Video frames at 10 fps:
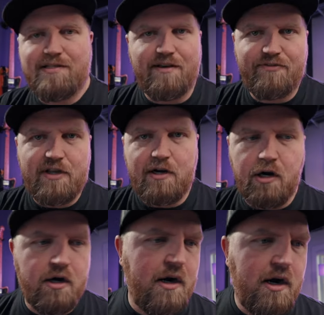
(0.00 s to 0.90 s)
to feed
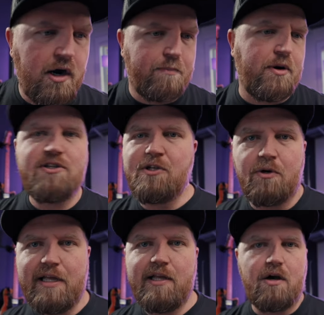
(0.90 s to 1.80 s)
our our
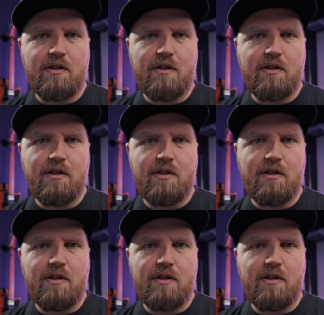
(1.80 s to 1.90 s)
personal ego.